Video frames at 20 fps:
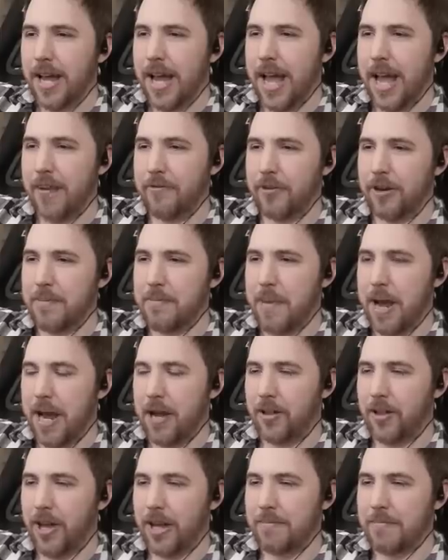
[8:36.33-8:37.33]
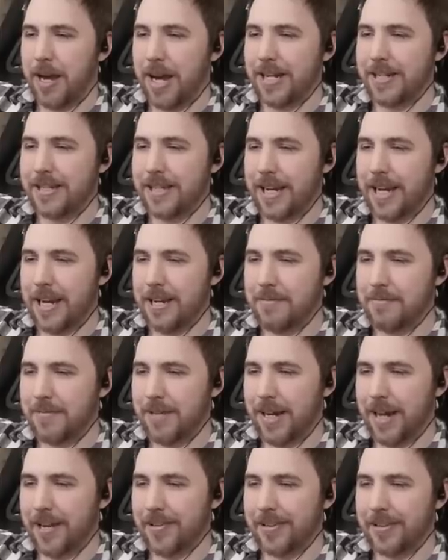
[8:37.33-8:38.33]
every male on my
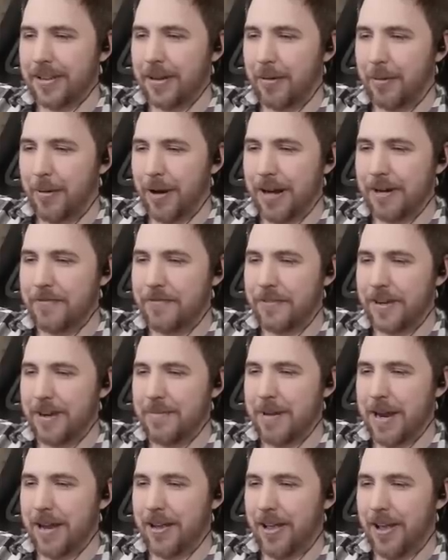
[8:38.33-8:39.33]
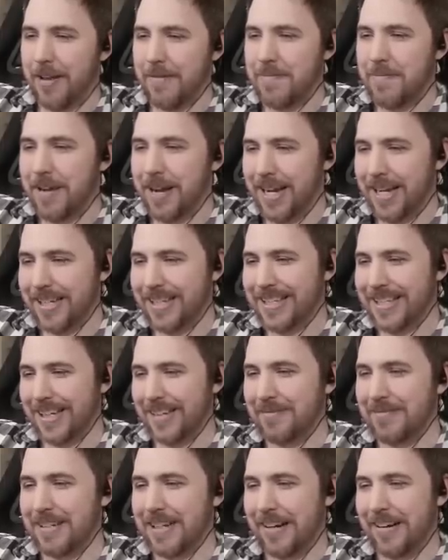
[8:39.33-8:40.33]
team, and the one female on my
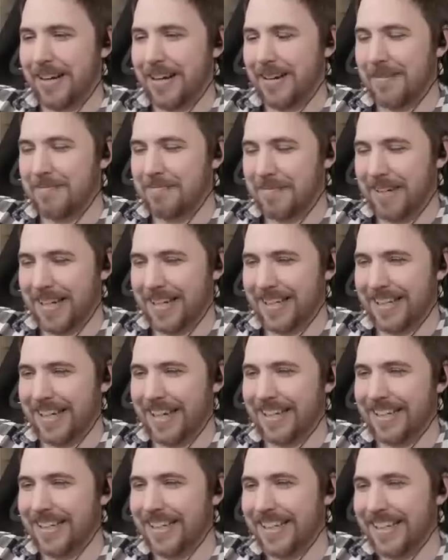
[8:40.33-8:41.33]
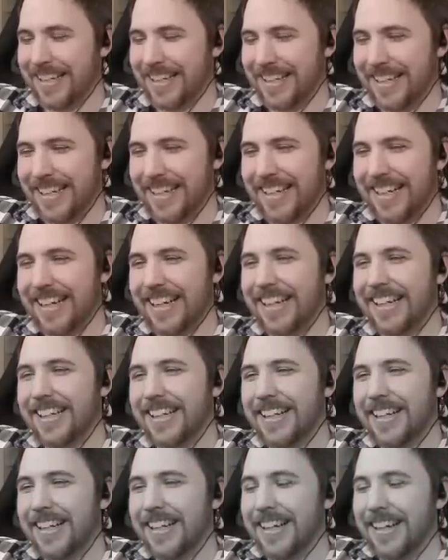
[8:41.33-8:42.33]
team during a picnic.
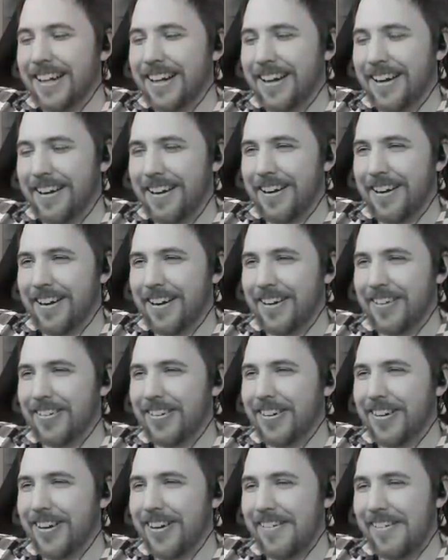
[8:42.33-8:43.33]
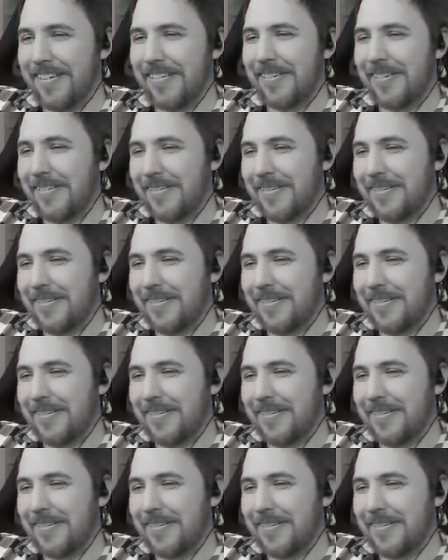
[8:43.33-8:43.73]
Oh no.